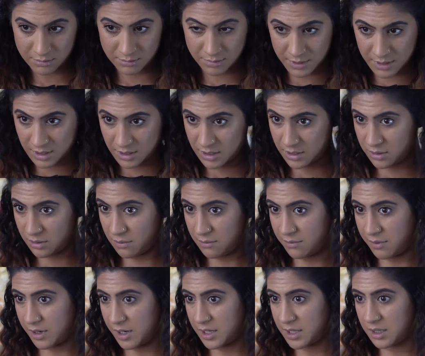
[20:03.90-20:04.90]
But so
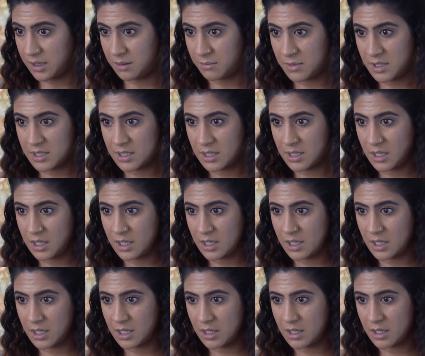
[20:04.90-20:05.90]
far, did I miss any?
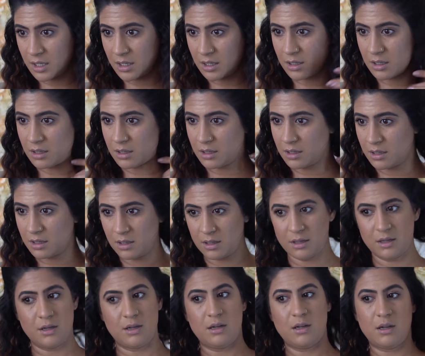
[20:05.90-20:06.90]

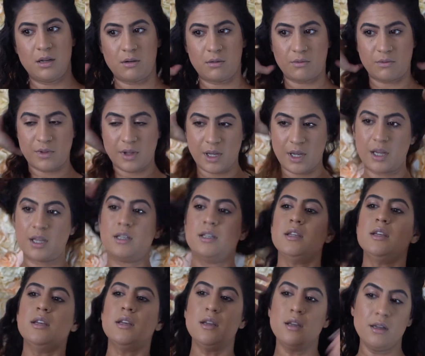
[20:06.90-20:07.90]
I don't think I did.